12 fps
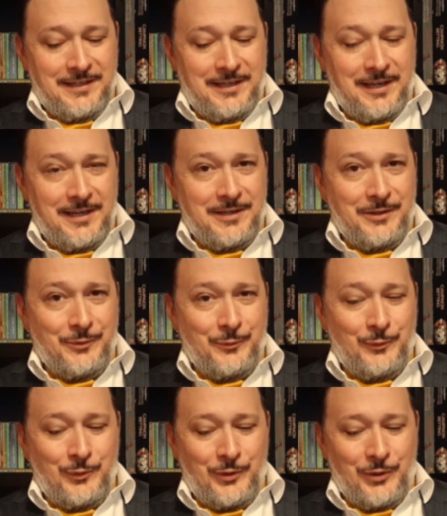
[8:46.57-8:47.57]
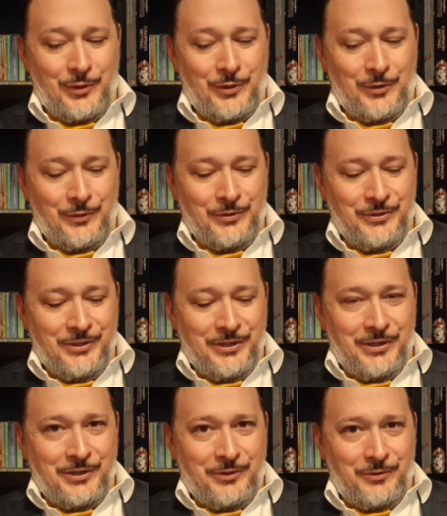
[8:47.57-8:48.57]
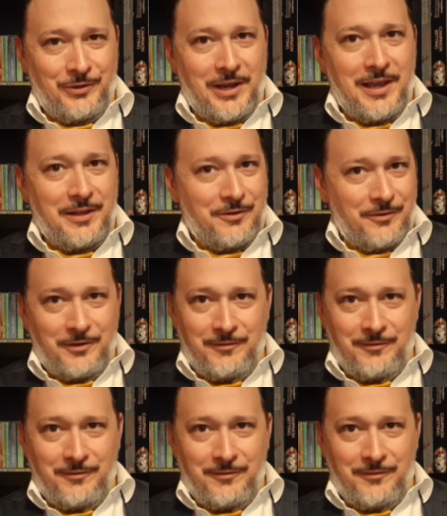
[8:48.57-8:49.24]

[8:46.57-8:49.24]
king of the world, creator